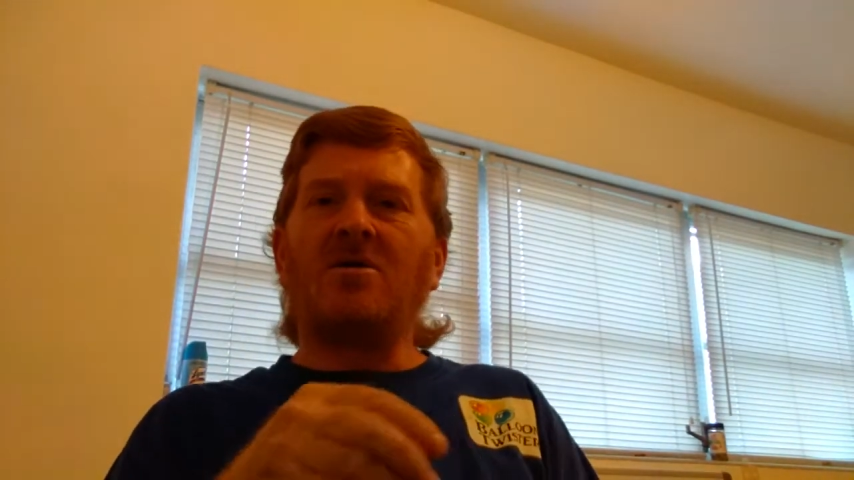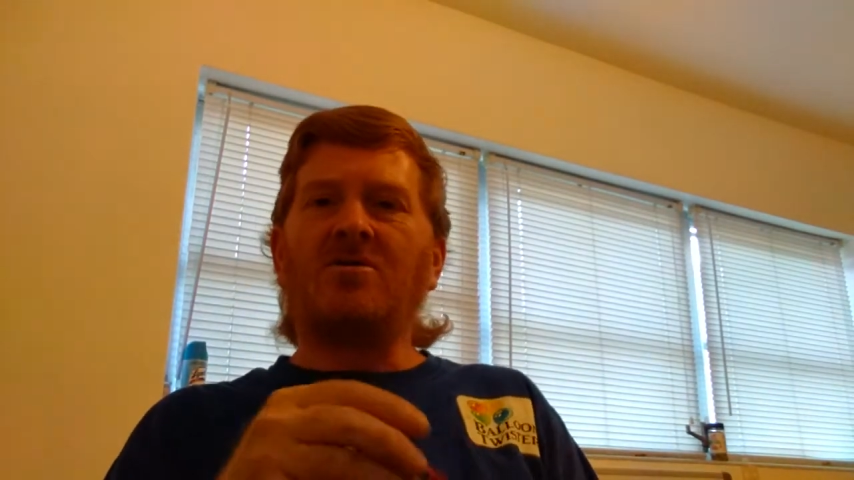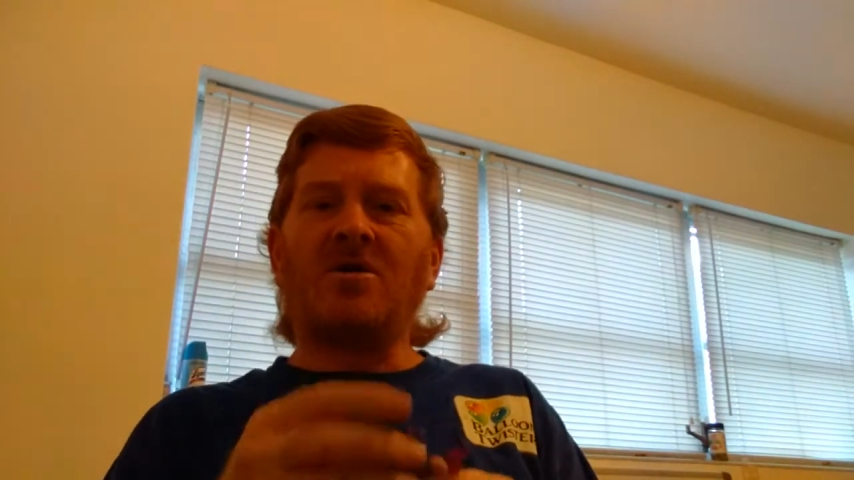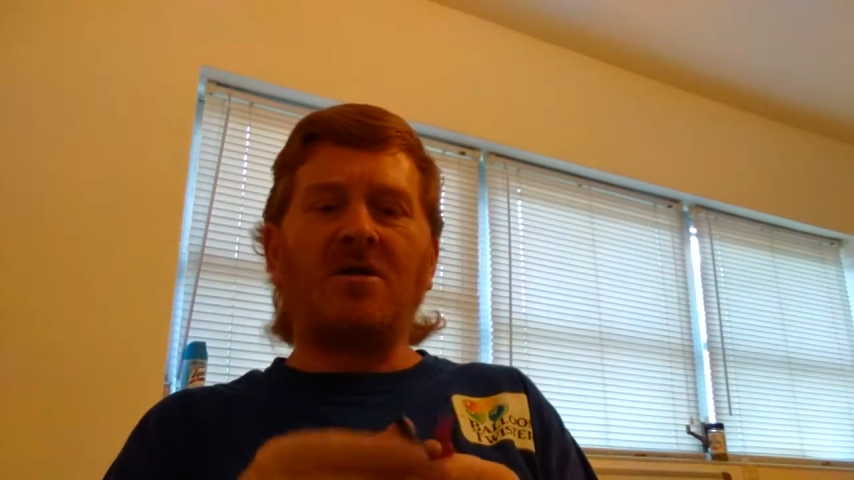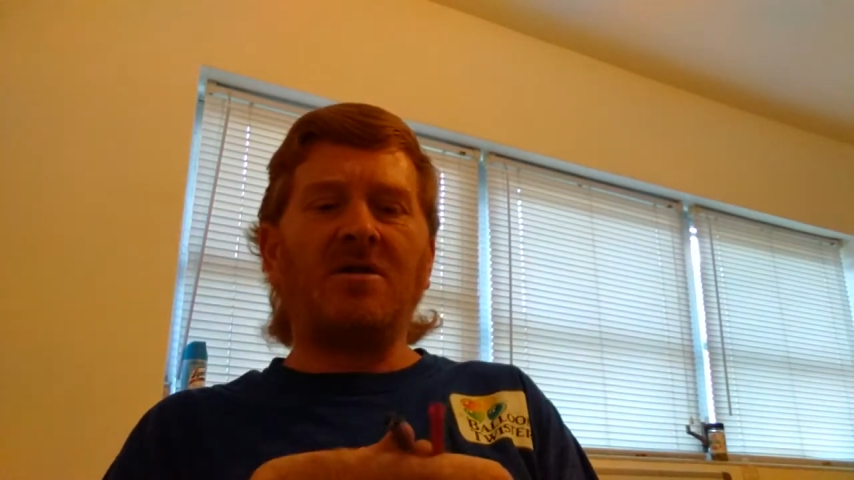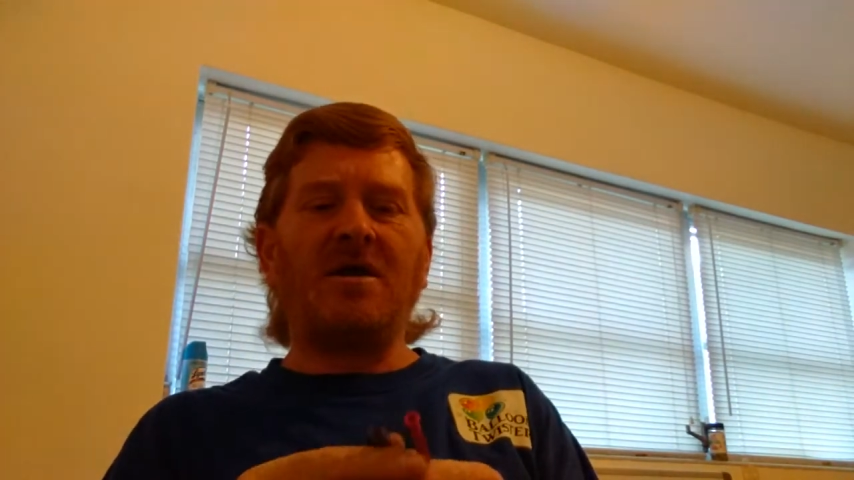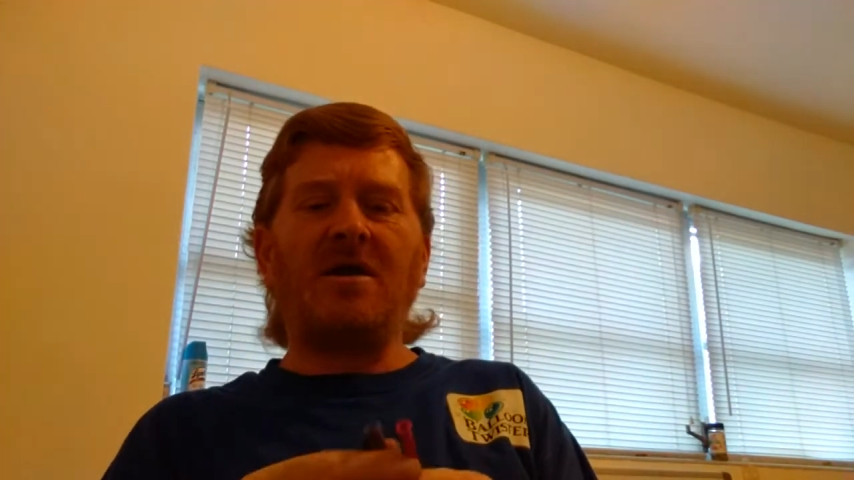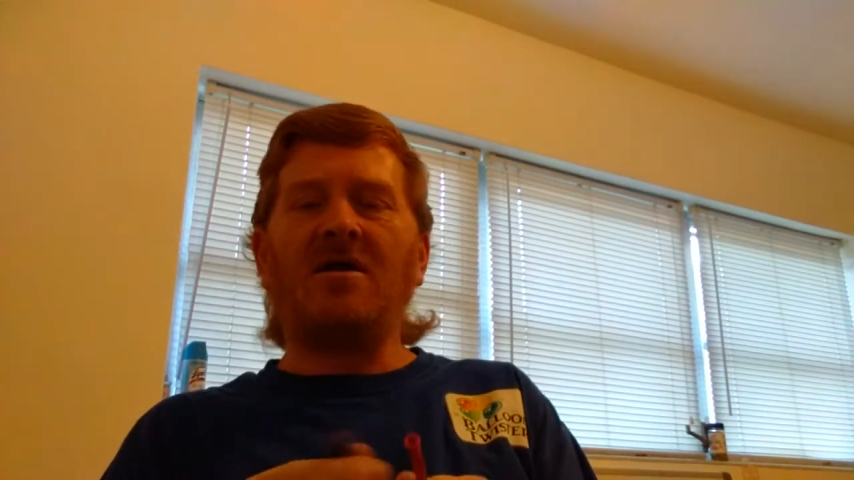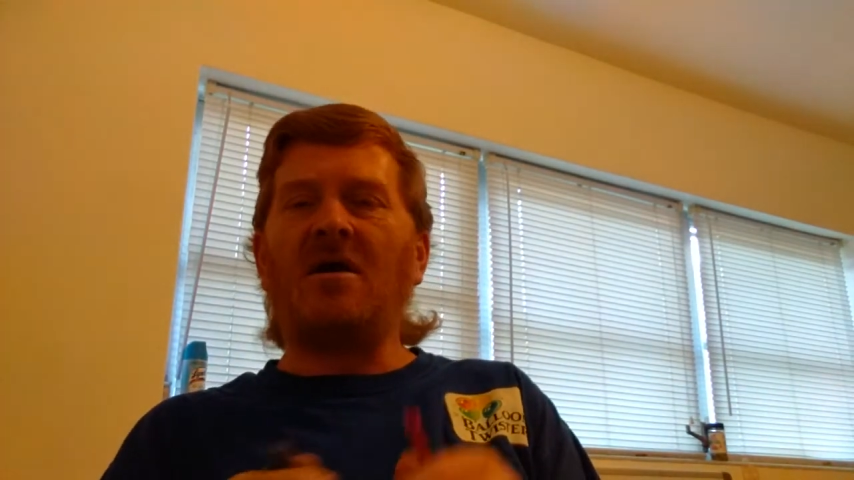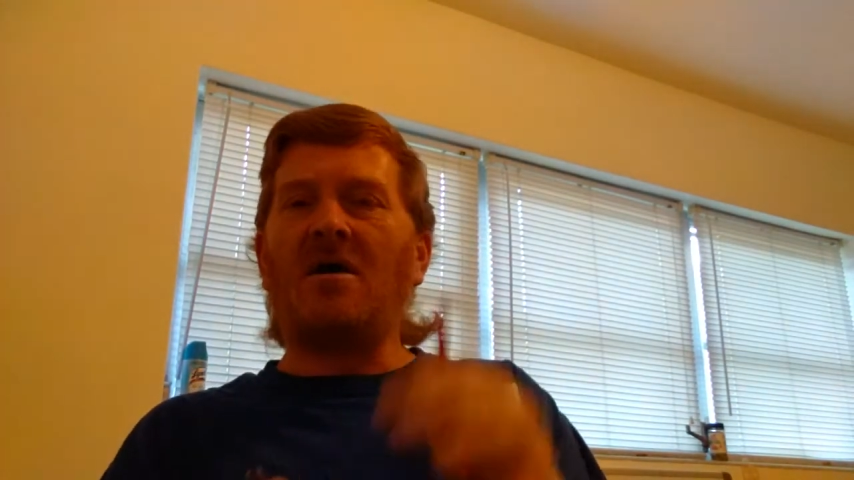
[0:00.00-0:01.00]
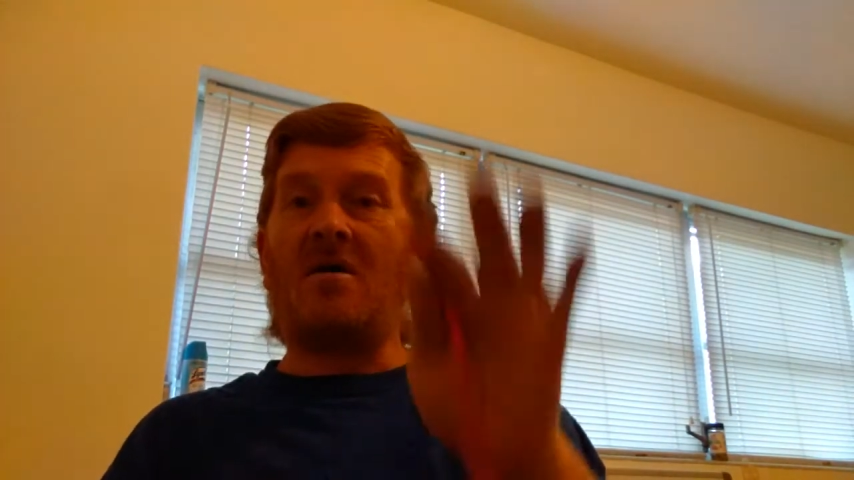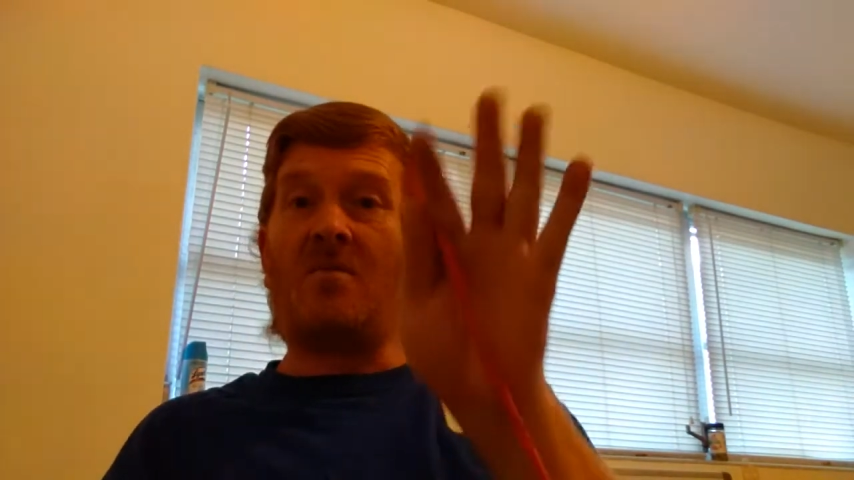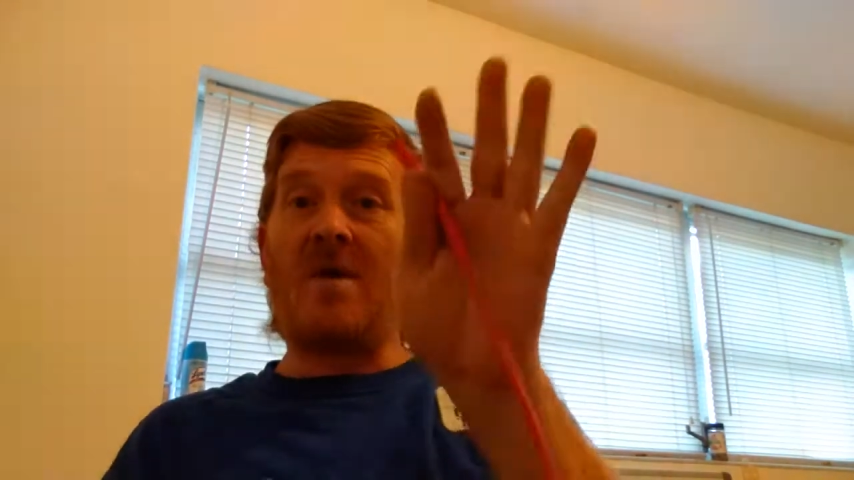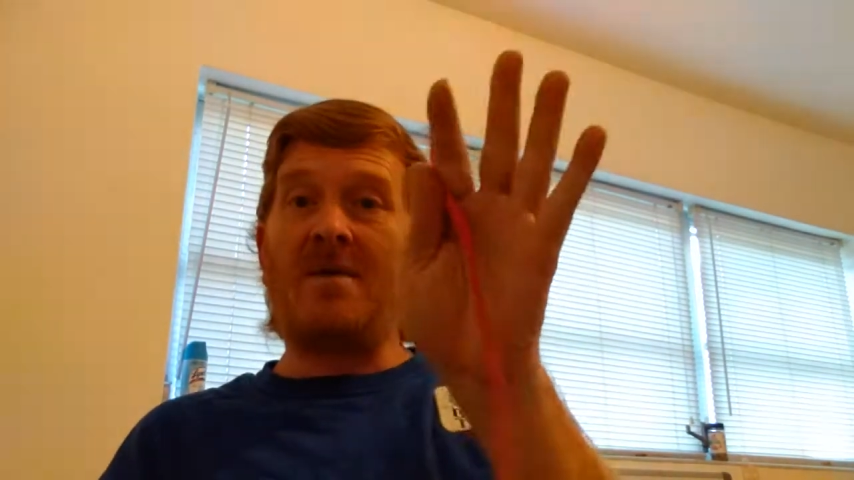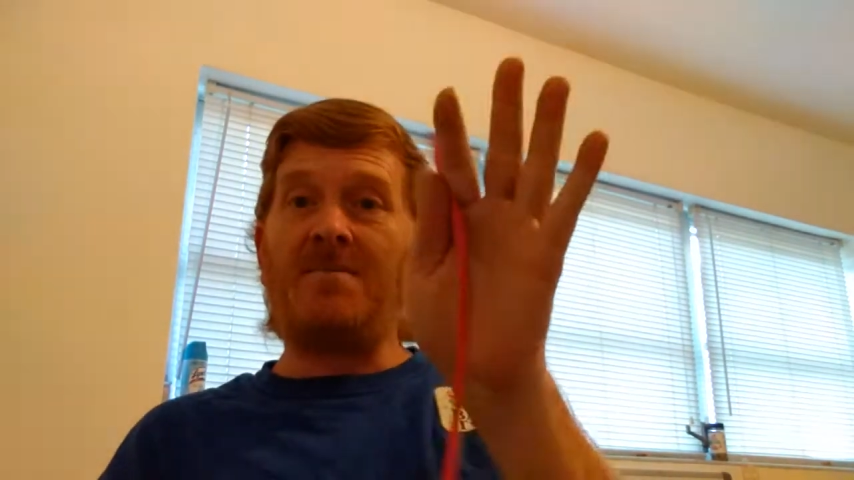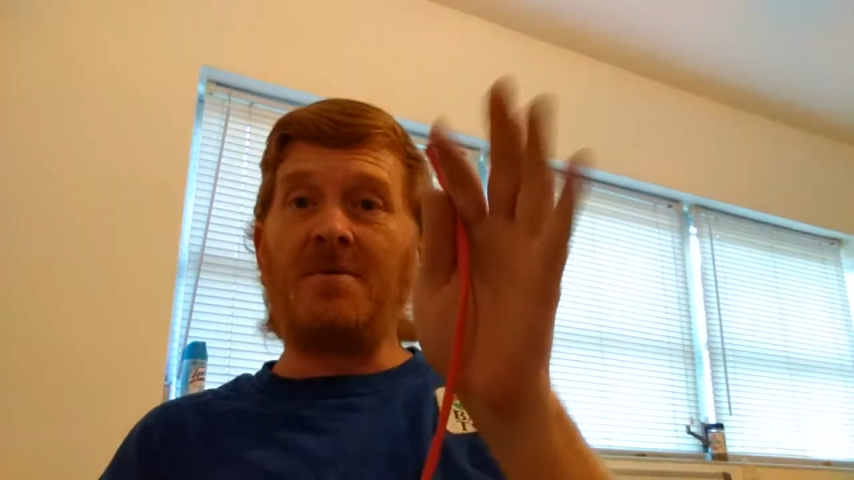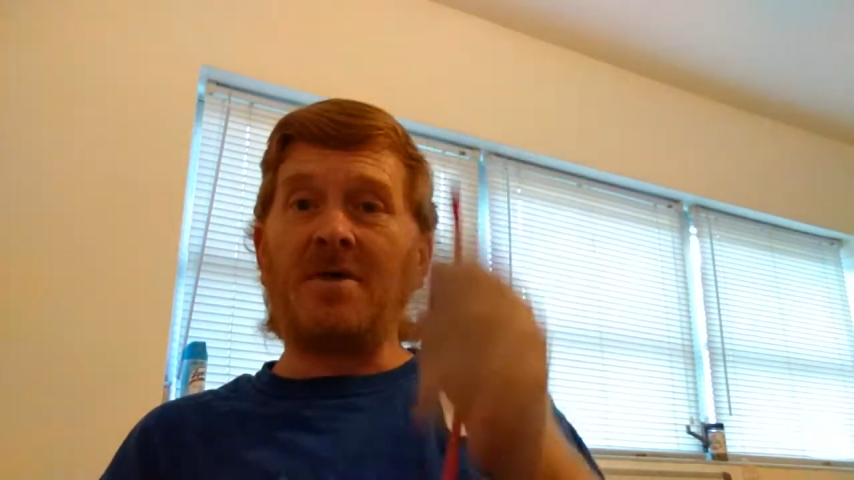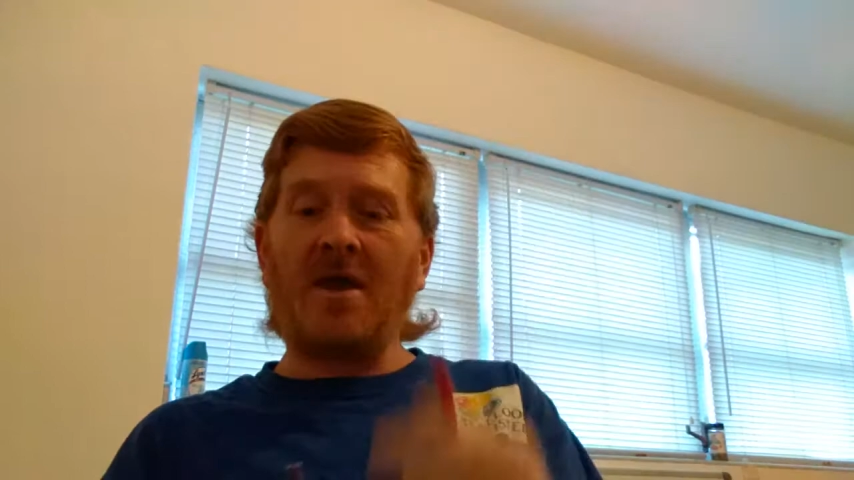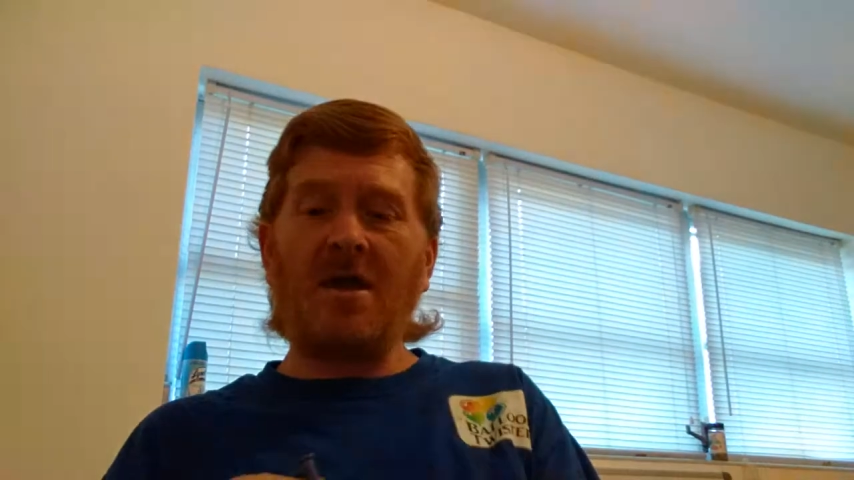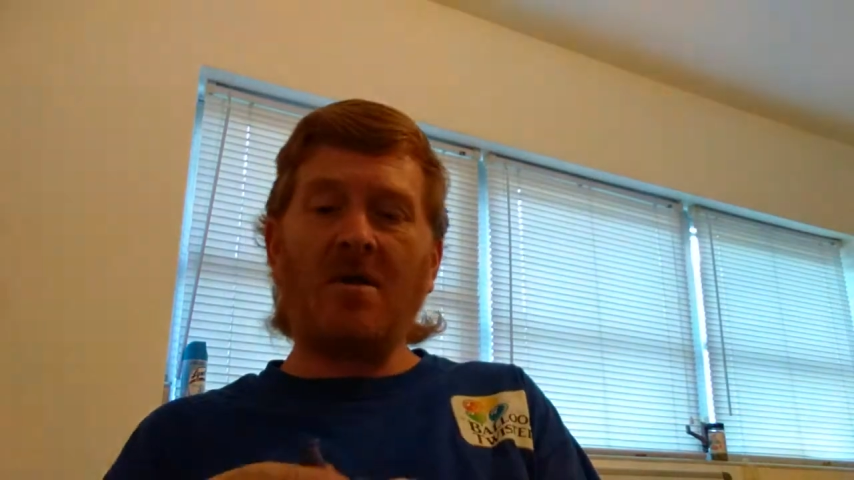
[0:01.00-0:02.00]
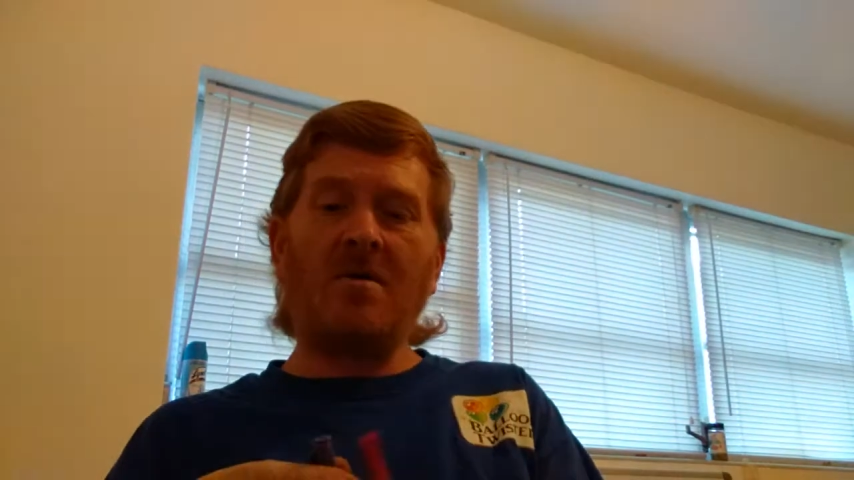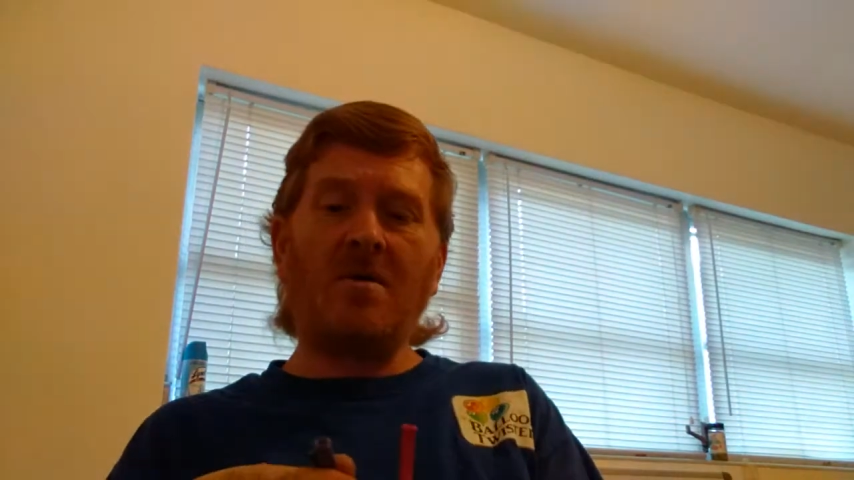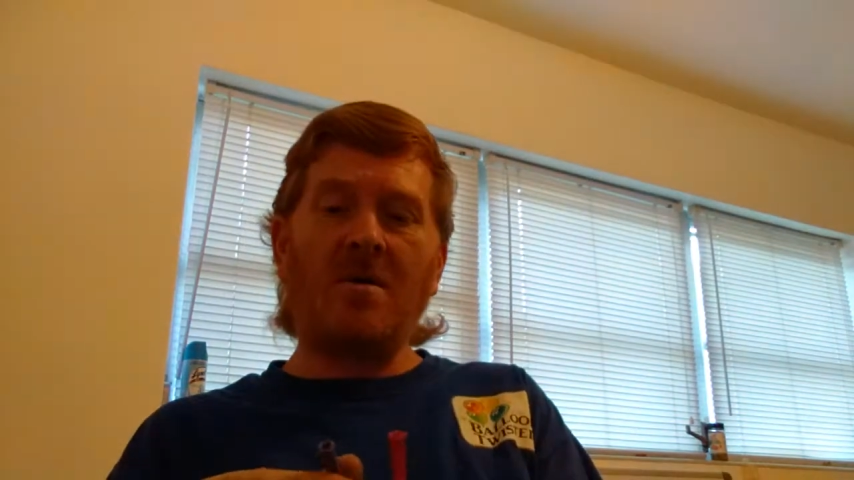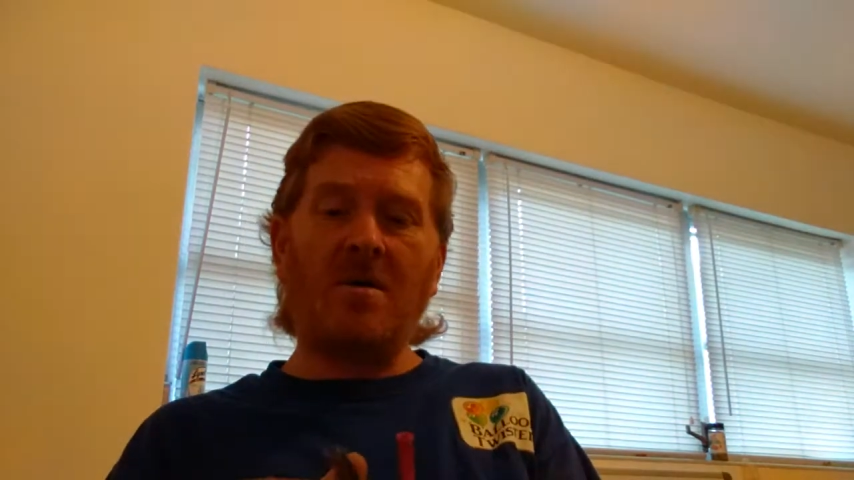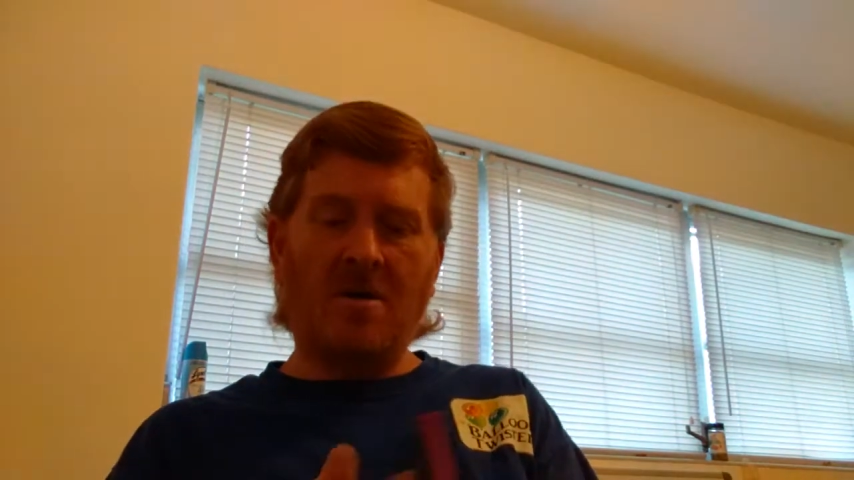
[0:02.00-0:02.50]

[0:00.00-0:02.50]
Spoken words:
You're going to need red for the hair.